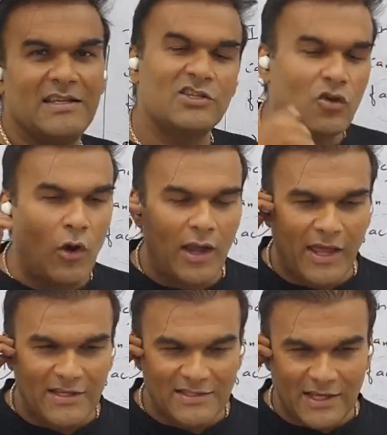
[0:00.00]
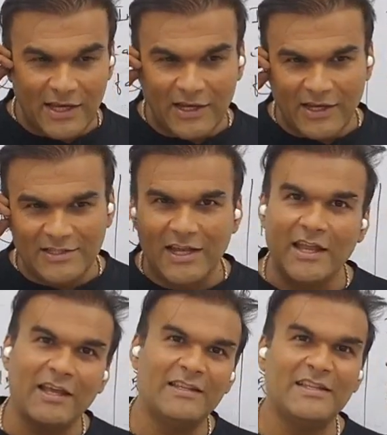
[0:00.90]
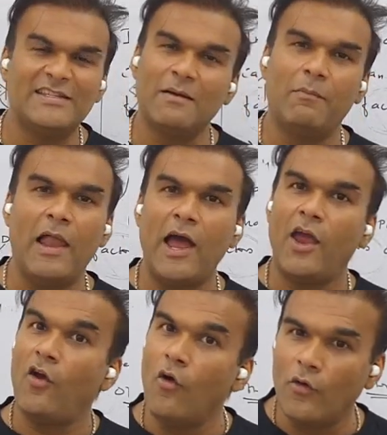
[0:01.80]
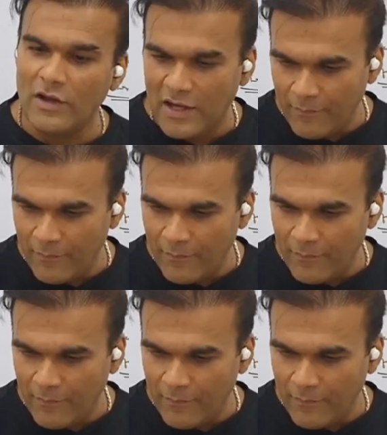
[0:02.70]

is called as increase and decrease in supply only.